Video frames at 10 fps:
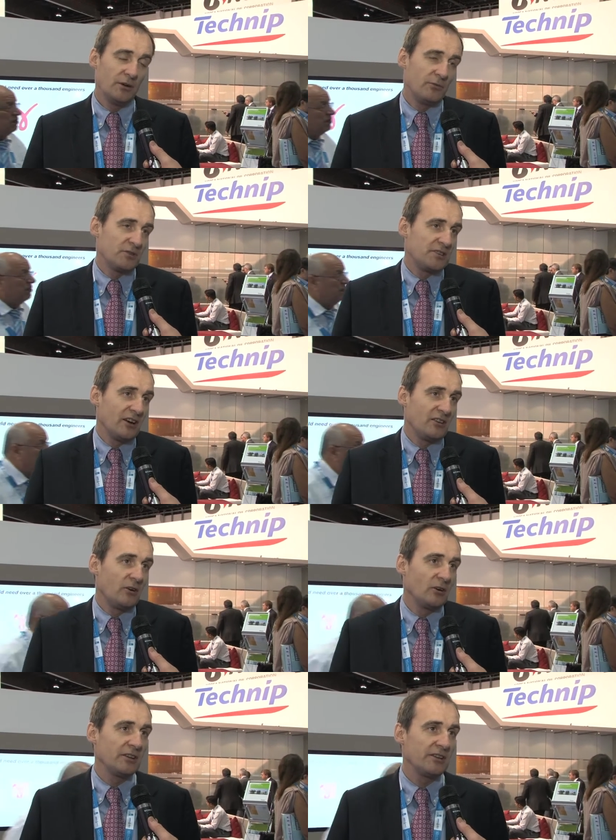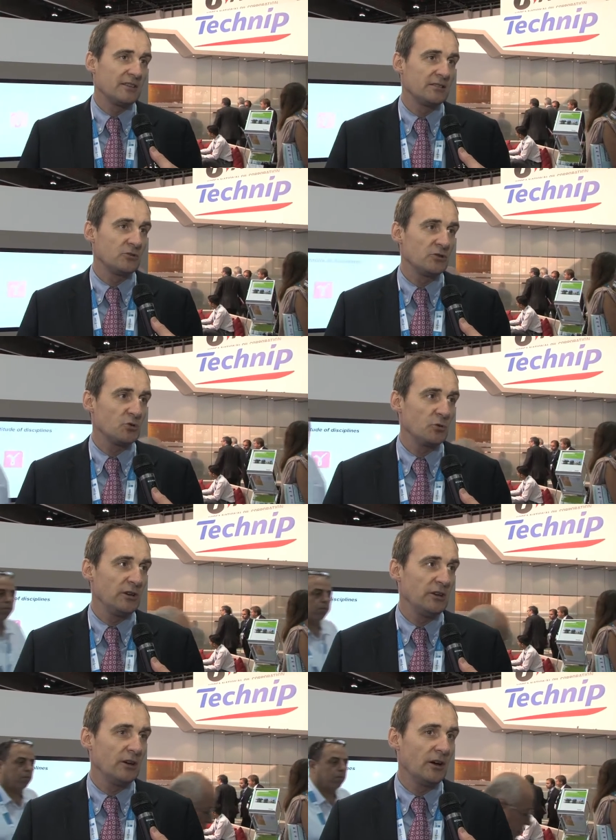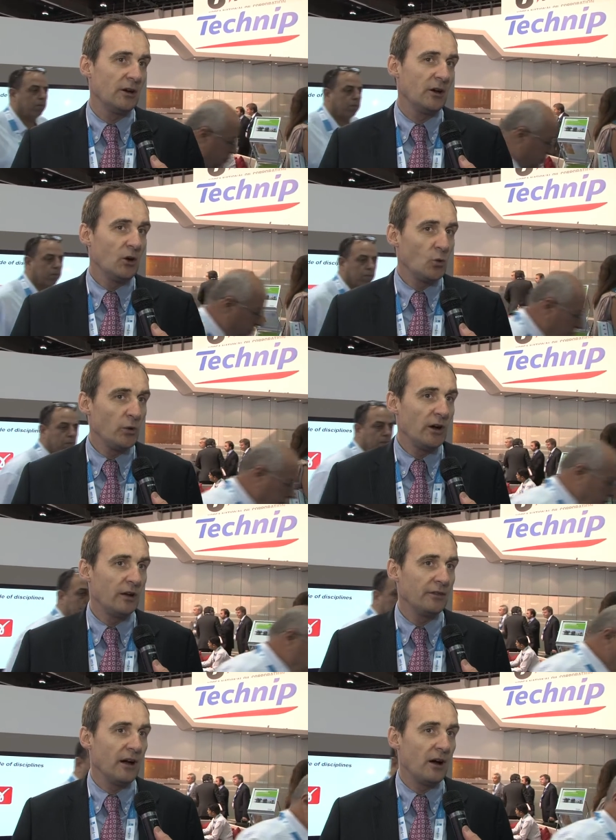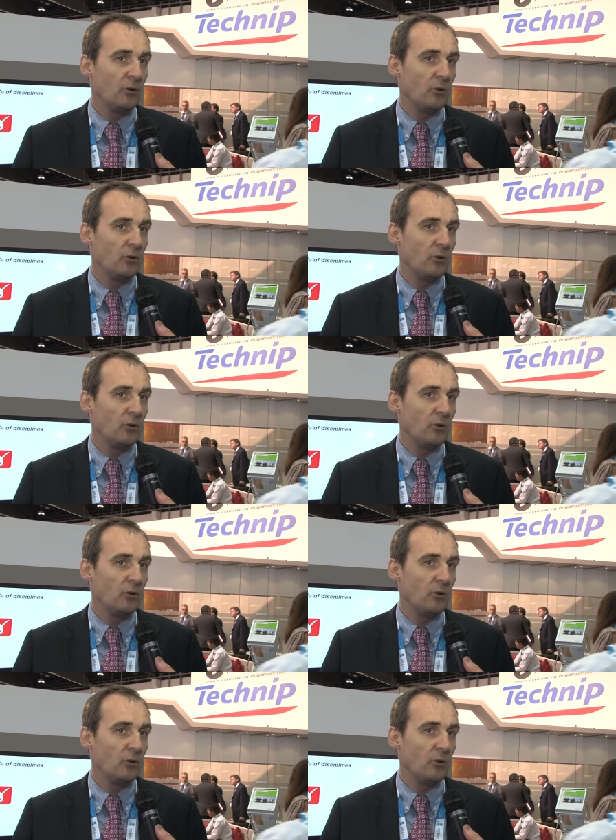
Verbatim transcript: for the oil and gas industry. Uh, we are now